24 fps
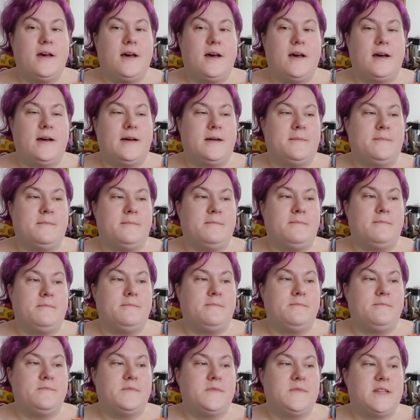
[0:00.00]
to
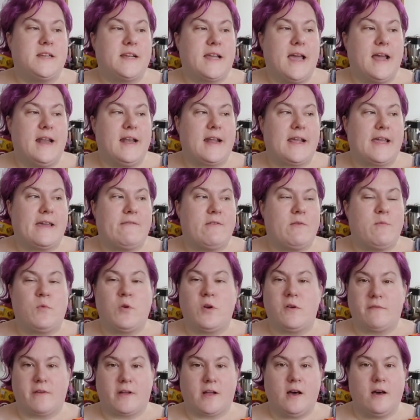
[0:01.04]
kind of give it more
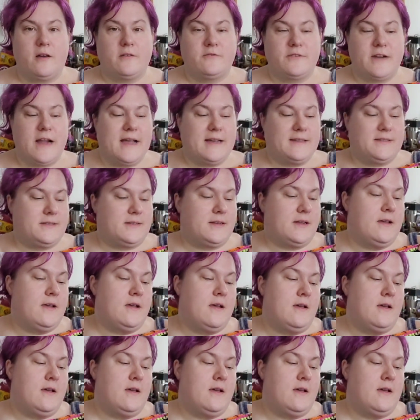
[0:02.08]
of a contrast.